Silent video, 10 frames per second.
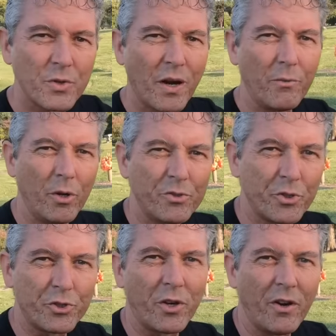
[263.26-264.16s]
I wrote
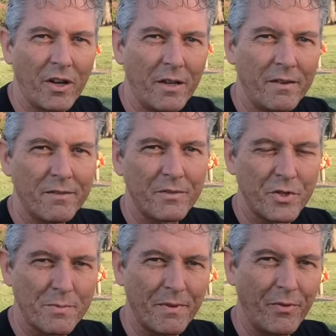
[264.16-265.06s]
to Charlie
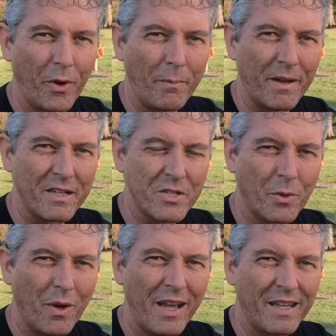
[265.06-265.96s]
just before he passed
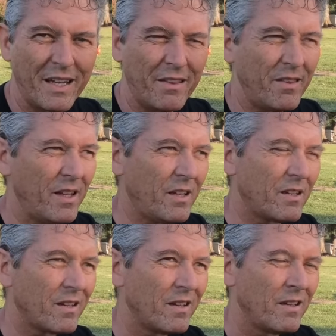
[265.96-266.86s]
away, and I think
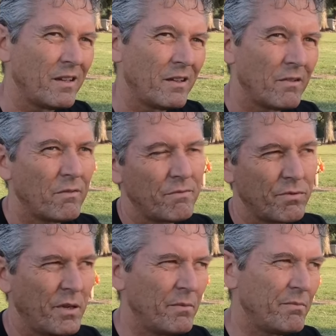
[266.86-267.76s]

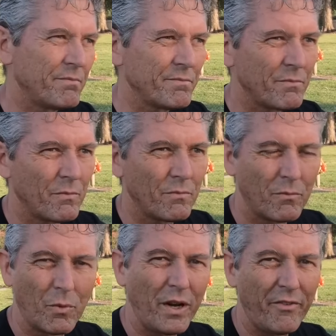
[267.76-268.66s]
from
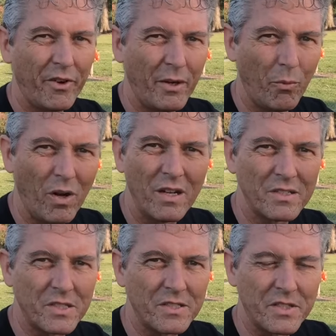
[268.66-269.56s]
wherever he
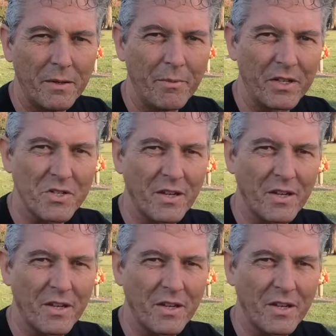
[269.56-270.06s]
was, he sent me a